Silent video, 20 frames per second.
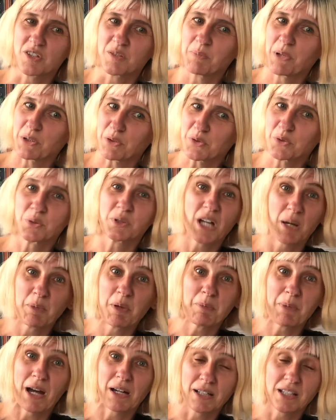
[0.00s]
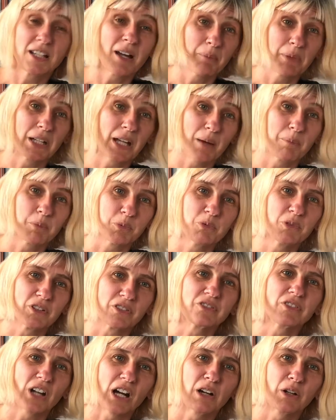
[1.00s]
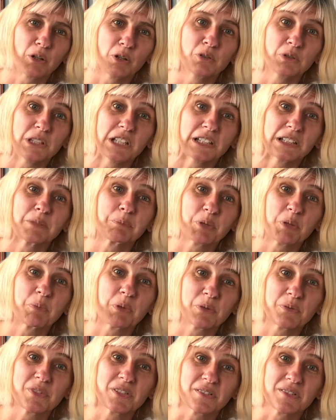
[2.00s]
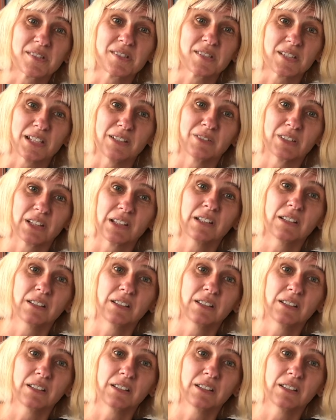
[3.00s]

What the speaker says: but also coming up with our own legal proposals even.